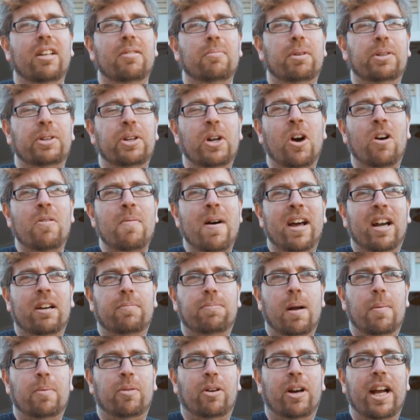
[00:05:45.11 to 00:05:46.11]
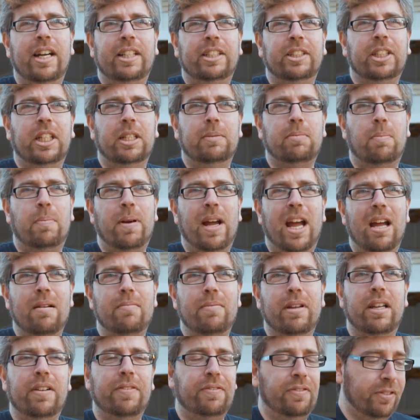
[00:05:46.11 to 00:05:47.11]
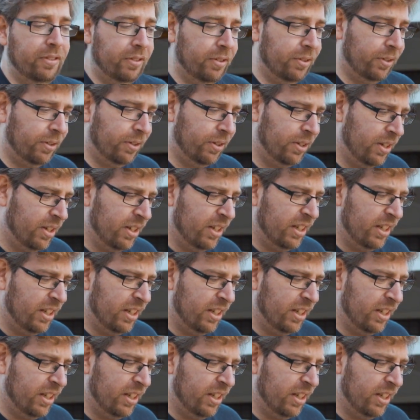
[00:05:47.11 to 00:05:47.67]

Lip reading: But no amount of preparation could prepare me for